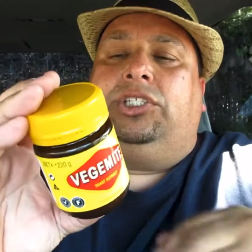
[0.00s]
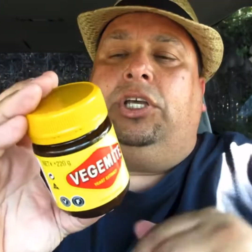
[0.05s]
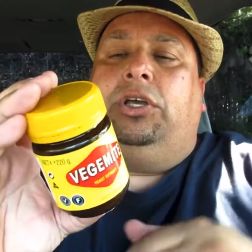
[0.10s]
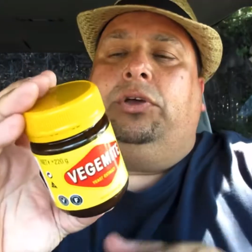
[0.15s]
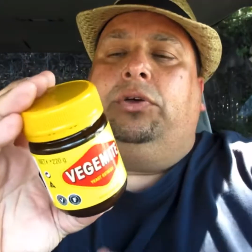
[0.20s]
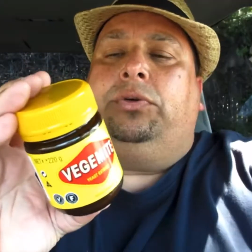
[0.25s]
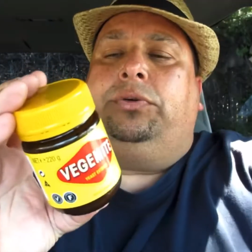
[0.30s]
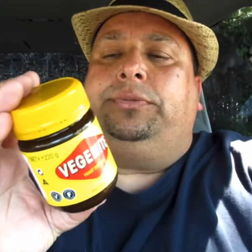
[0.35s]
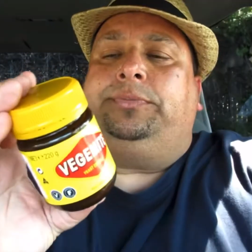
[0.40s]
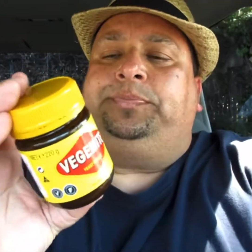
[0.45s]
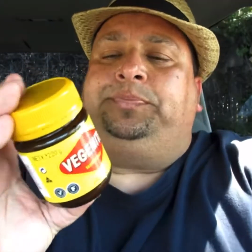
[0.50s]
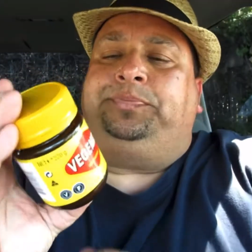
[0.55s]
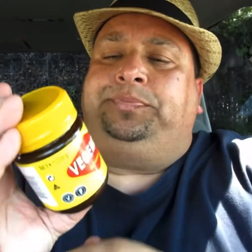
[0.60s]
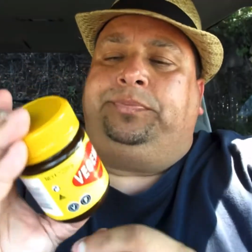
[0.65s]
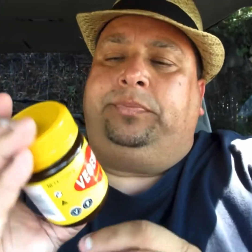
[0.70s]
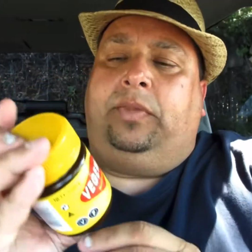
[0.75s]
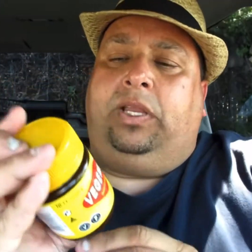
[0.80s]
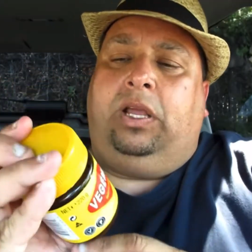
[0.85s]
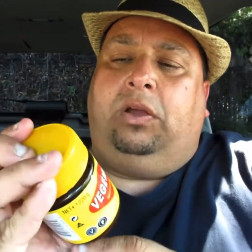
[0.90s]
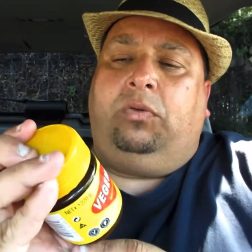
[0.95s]
So
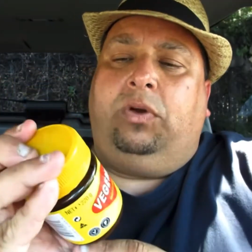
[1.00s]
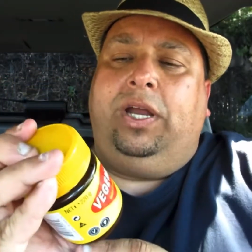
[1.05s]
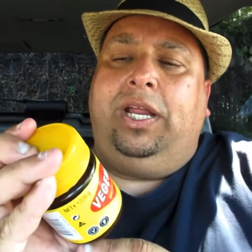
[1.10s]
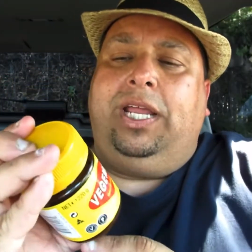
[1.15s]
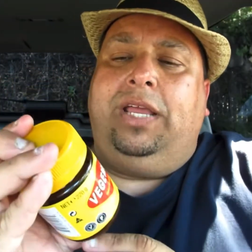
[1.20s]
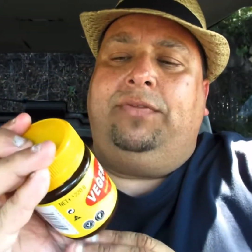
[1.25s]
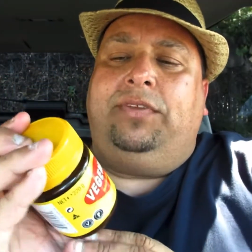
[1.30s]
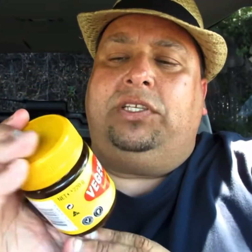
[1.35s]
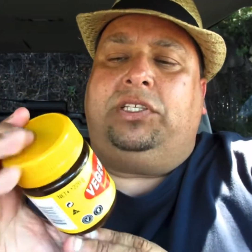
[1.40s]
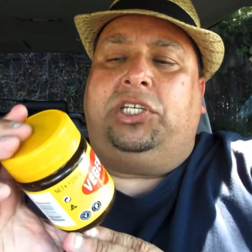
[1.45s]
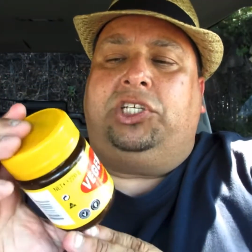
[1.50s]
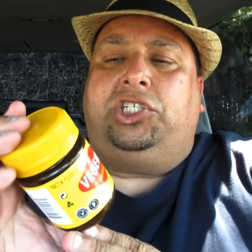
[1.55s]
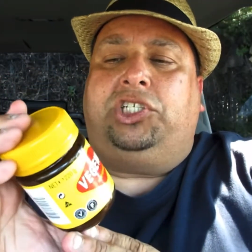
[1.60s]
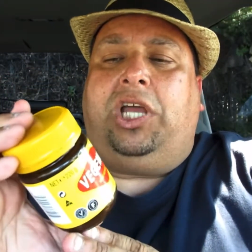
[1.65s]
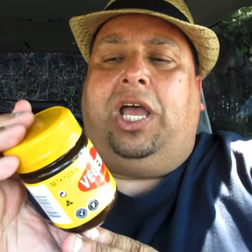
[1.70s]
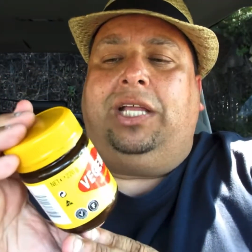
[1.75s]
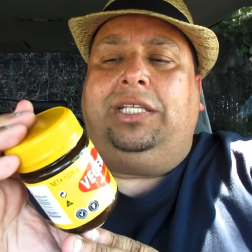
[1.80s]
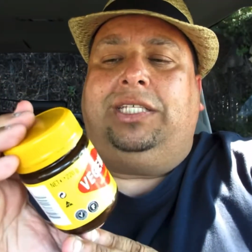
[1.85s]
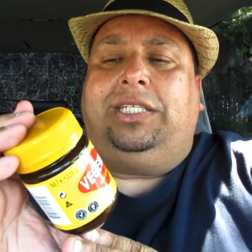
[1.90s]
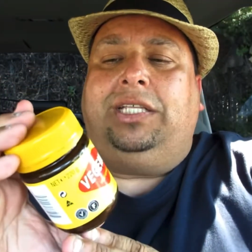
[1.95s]
we're gonna give this a
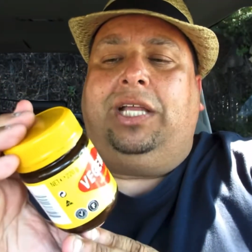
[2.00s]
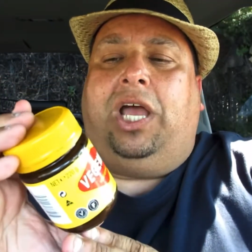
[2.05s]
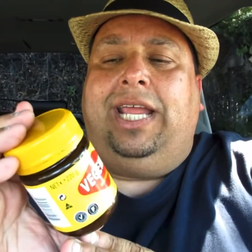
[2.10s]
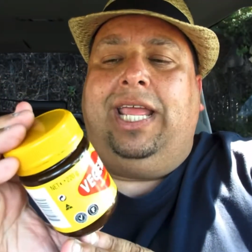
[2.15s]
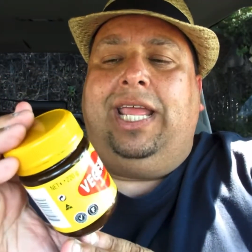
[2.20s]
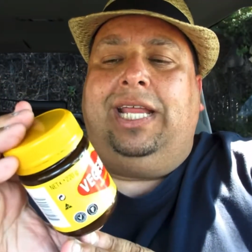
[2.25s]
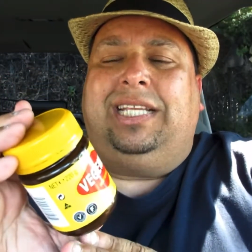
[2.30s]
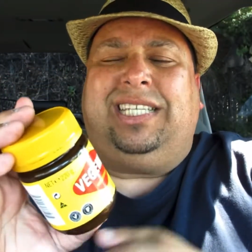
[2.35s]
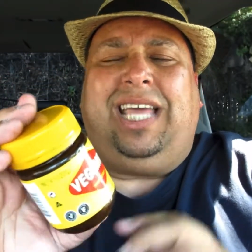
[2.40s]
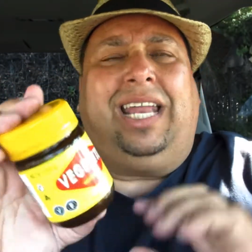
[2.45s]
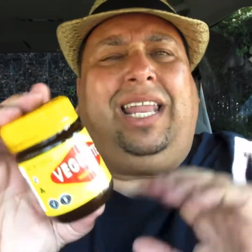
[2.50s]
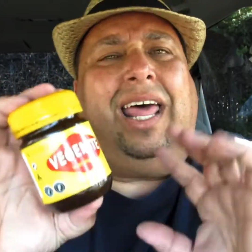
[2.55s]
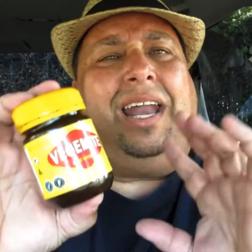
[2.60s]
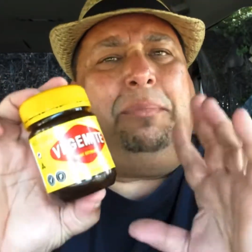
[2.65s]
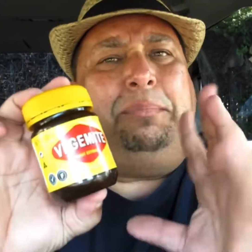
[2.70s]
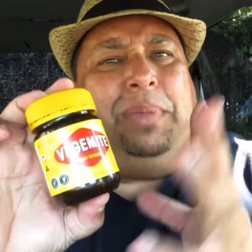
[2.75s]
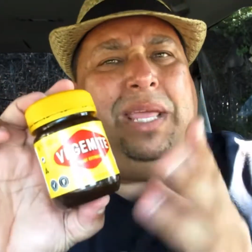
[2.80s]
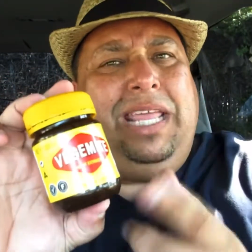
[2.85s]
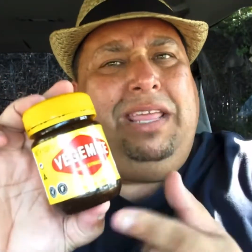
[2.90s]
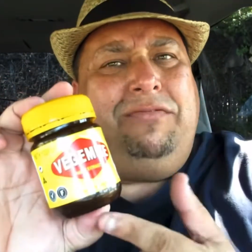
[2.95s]
shot today. It's got a
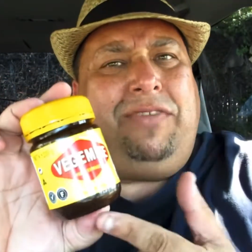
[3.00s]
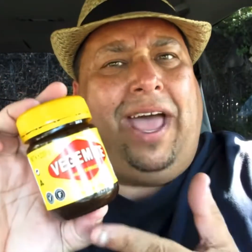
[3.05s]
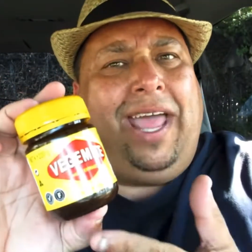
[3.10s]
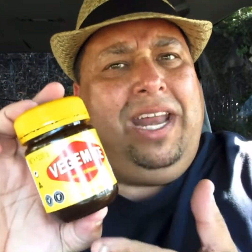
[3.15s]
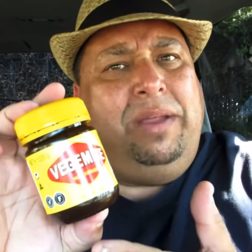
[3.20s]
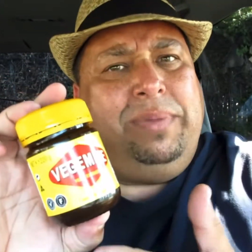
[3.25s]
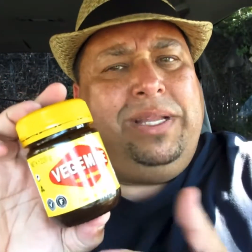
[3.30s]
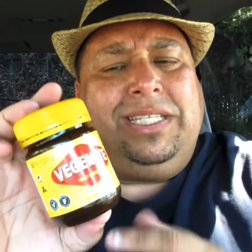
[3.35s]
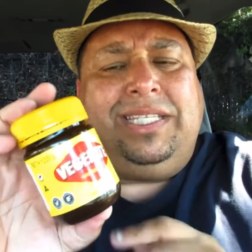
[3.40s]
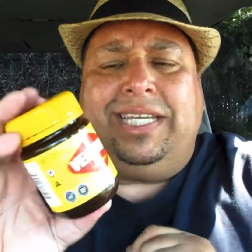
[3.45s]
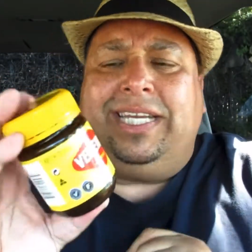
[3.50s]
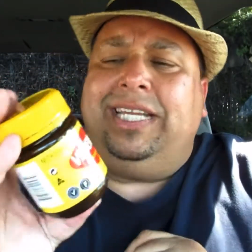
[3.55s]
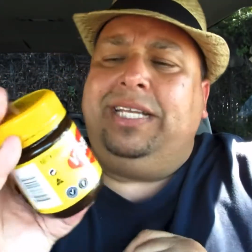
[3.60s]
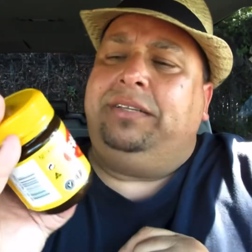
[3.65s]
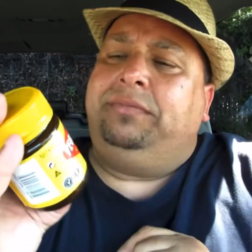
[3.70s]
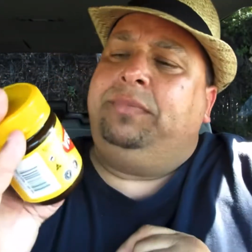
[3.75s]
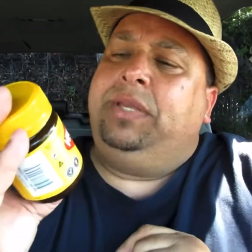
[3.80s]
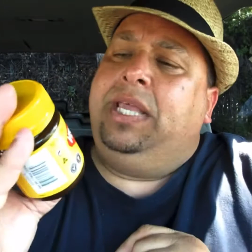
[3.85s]
lot of B vitamins in it.